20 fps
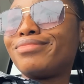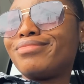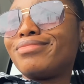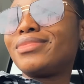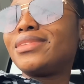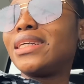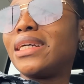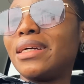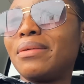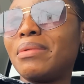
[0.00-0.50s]

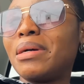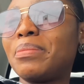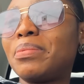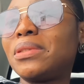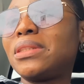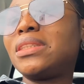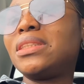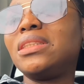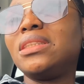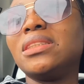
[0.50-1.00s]
yeah, my
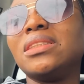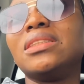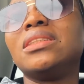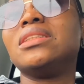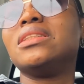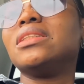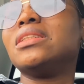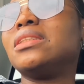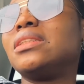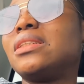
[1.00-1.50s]
body needs
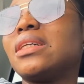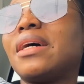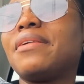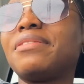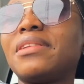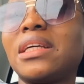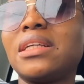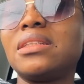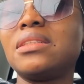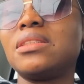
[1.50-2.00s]
it
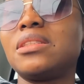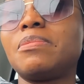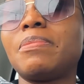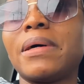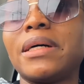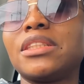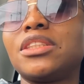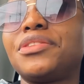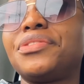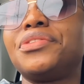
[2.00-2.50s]
after these
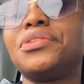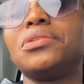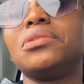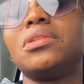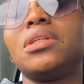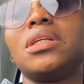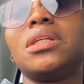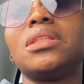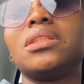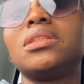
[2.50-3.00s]
past few
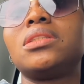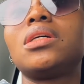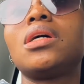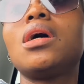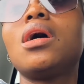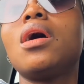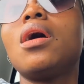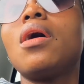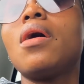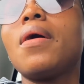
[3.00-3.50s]
days.
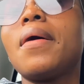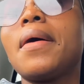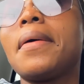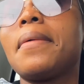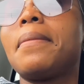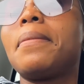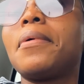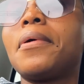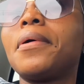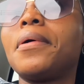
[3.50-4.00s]

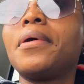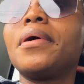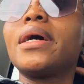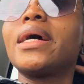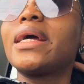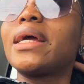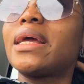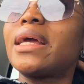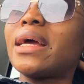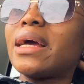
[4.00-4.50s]
But
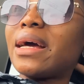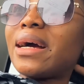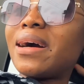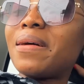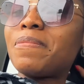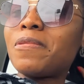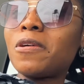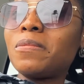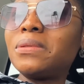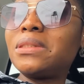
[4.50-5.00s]
yeah, I'll
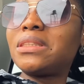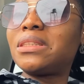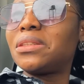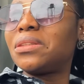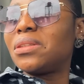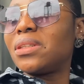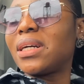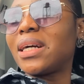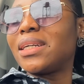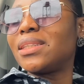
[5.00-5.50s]
probably see
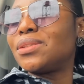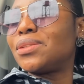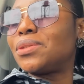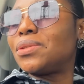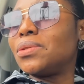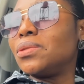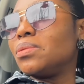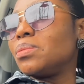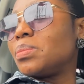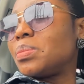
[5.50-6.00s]
you guys
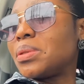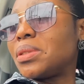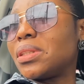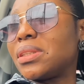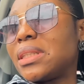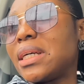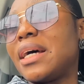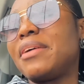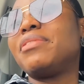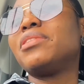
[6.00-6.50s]
soon
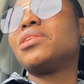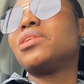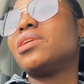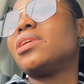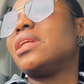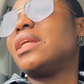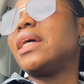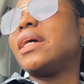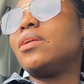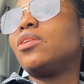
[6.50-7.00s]
because I have a lot
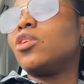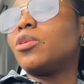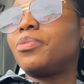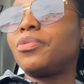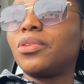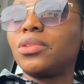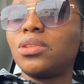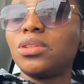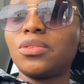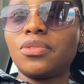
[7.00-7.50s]
lined up
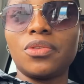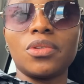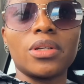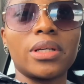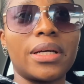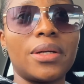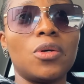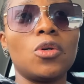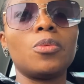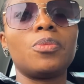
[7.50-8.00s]
for this vlog
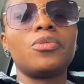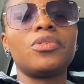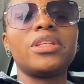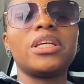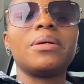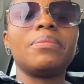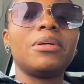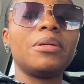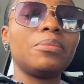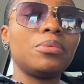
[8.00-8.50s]
and hopefully
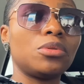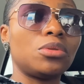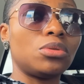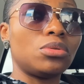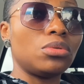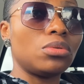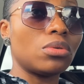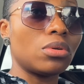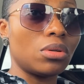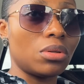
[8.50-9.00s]
I'm able to
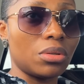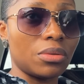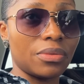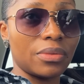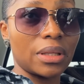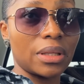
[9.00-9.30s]
do all of